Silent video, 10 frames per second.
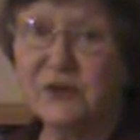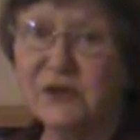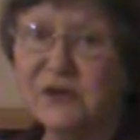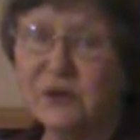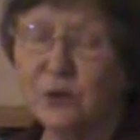
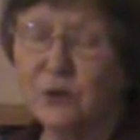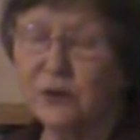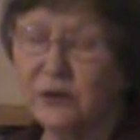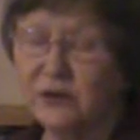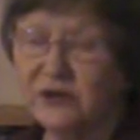these are
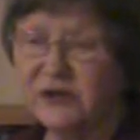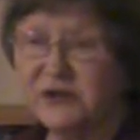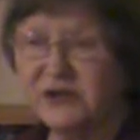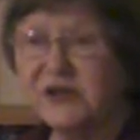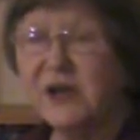older
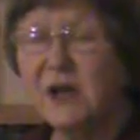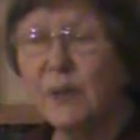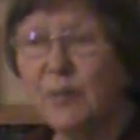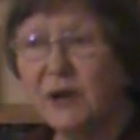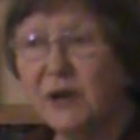editions,
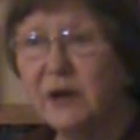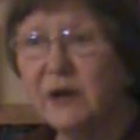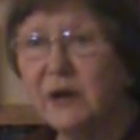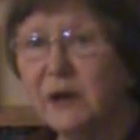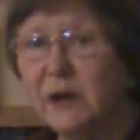but
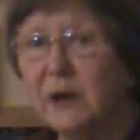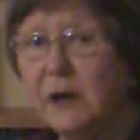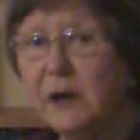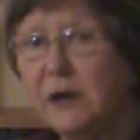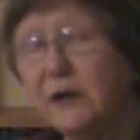
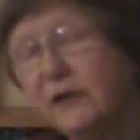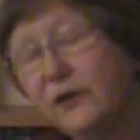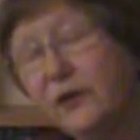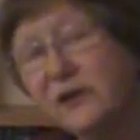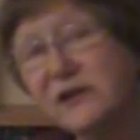
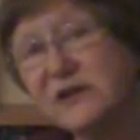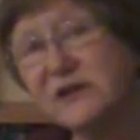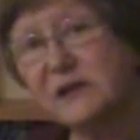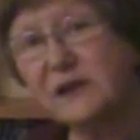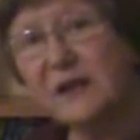there is
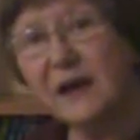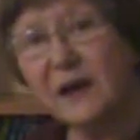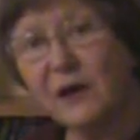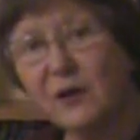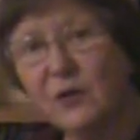
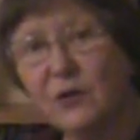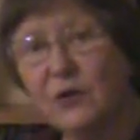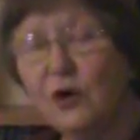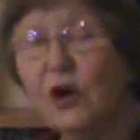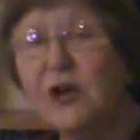now
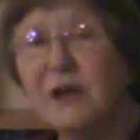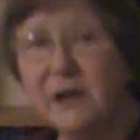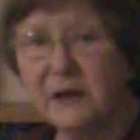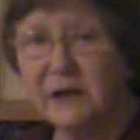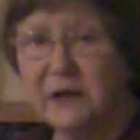
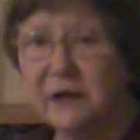online